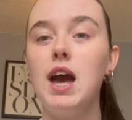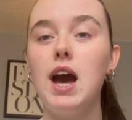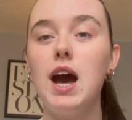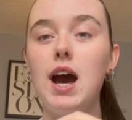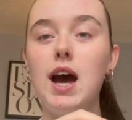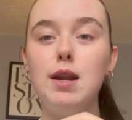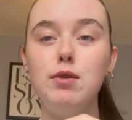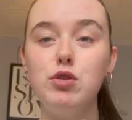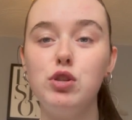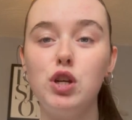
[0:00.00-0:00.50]

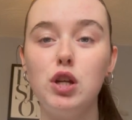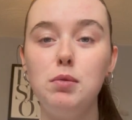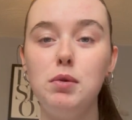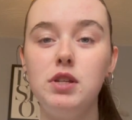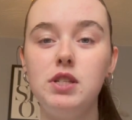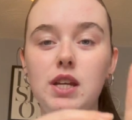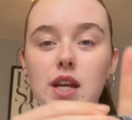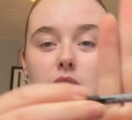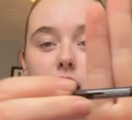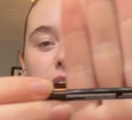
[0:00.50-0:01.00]
I'm just going to be
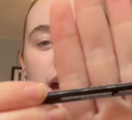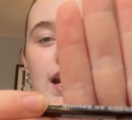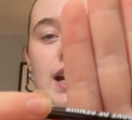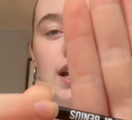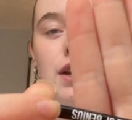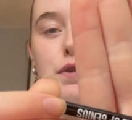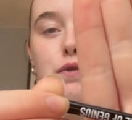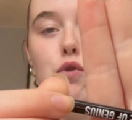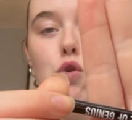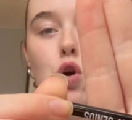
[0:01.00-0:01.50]
using
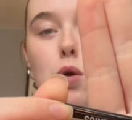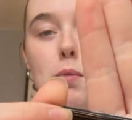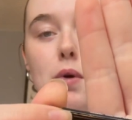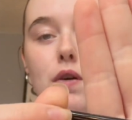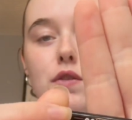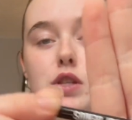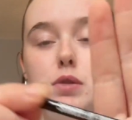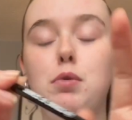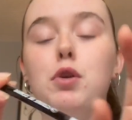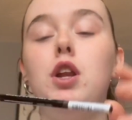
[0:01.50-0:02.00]
any form
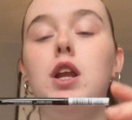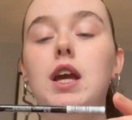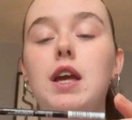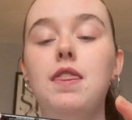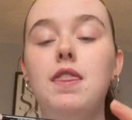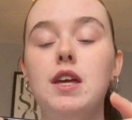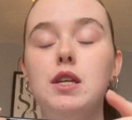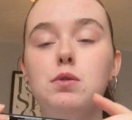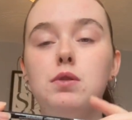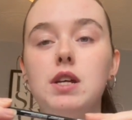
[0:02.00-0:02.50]
of spoolie.
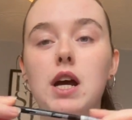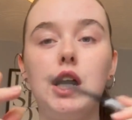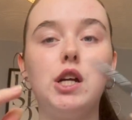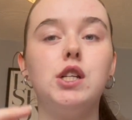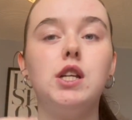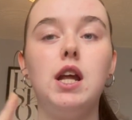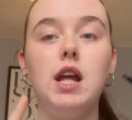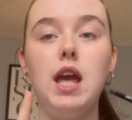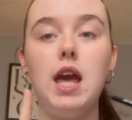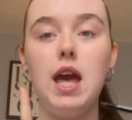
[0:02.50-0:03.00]
This was
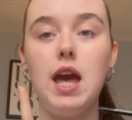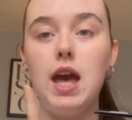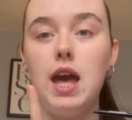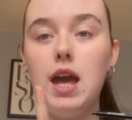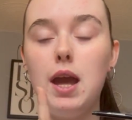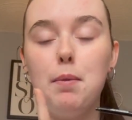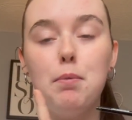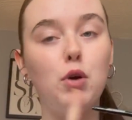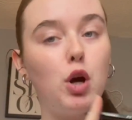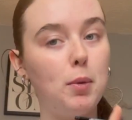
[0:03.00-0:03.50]
actually
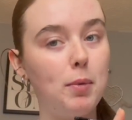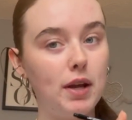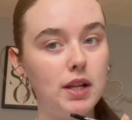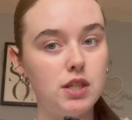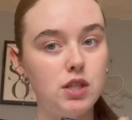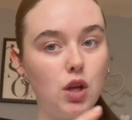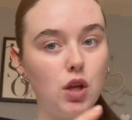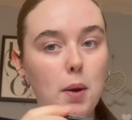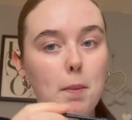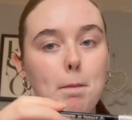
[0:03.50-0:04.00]
a brow
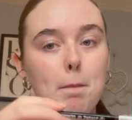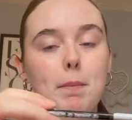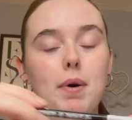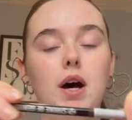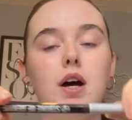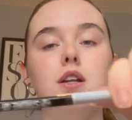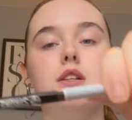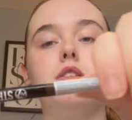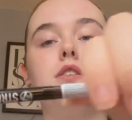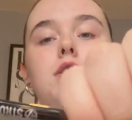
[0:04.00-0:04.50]
pencil,
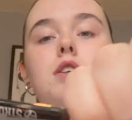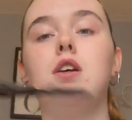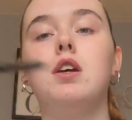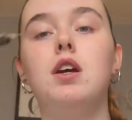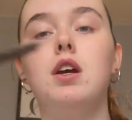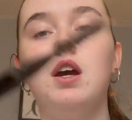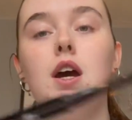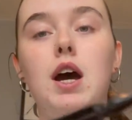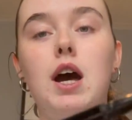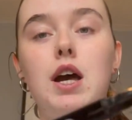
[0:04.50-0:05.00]
but
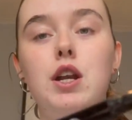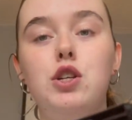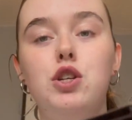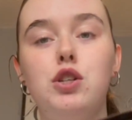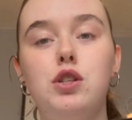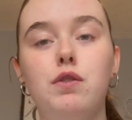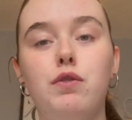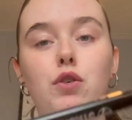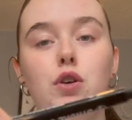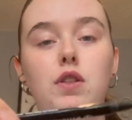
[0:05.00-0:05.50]
I'd choose
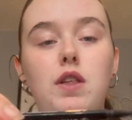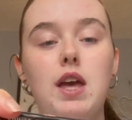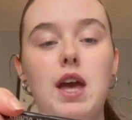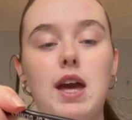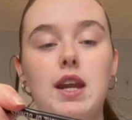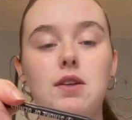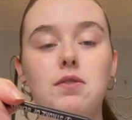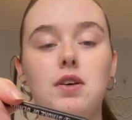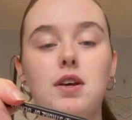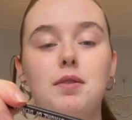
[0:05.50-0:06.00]
it for the
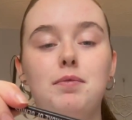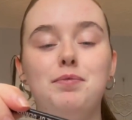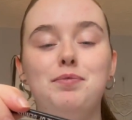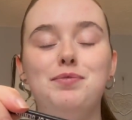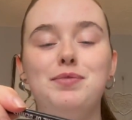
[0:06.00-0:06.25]
end of it.